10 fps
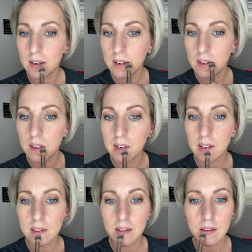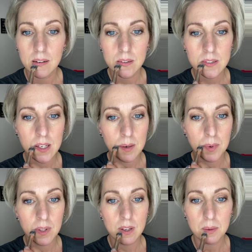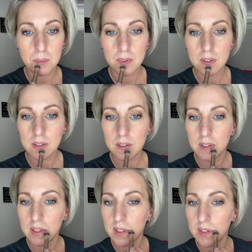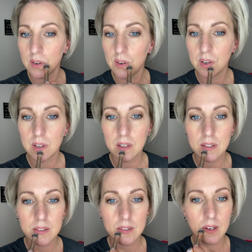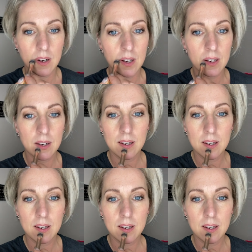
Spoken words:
around the outside of my lip. So it's not